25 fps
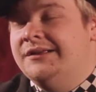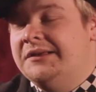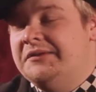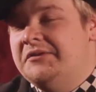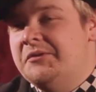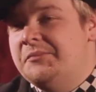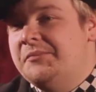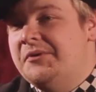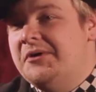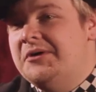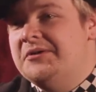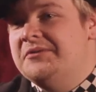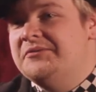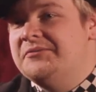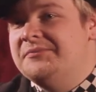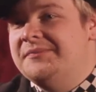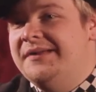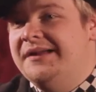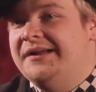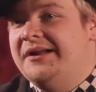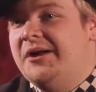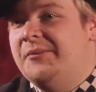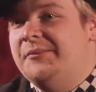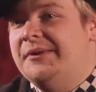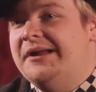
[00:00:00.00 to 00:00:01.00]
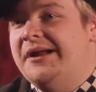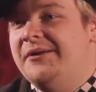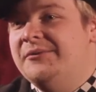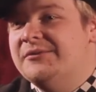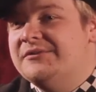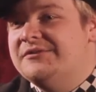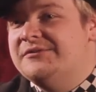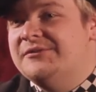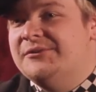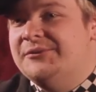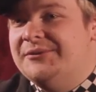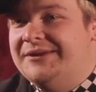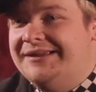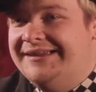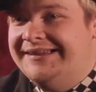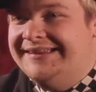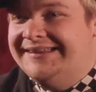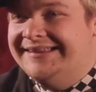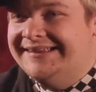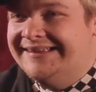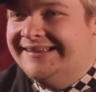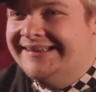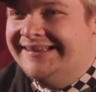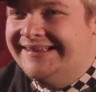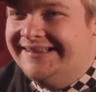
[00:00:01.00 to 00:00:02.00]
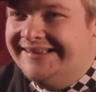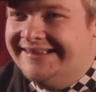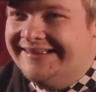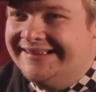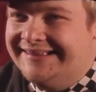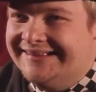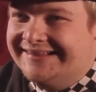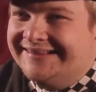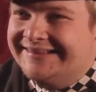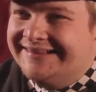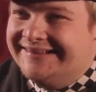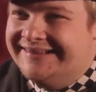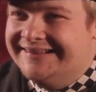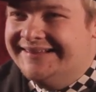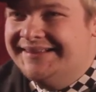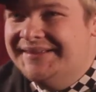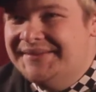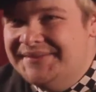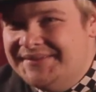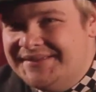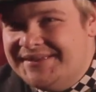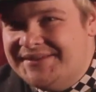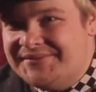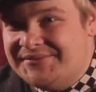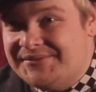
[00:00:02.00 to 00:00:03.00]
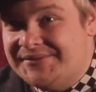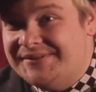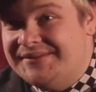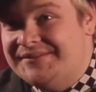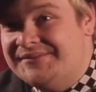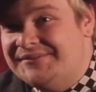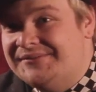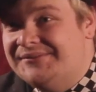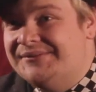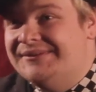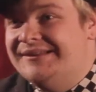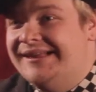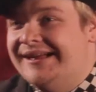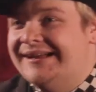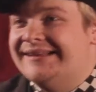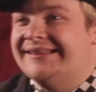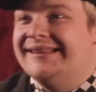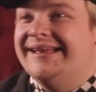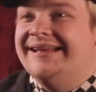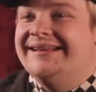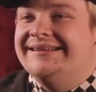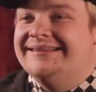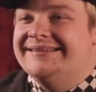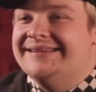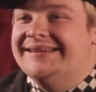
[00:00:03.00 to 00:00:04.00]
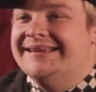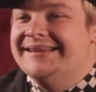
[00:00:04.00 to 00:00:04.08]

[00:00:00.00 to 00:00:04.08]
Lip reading: give a part of my coming out story, if you would like that.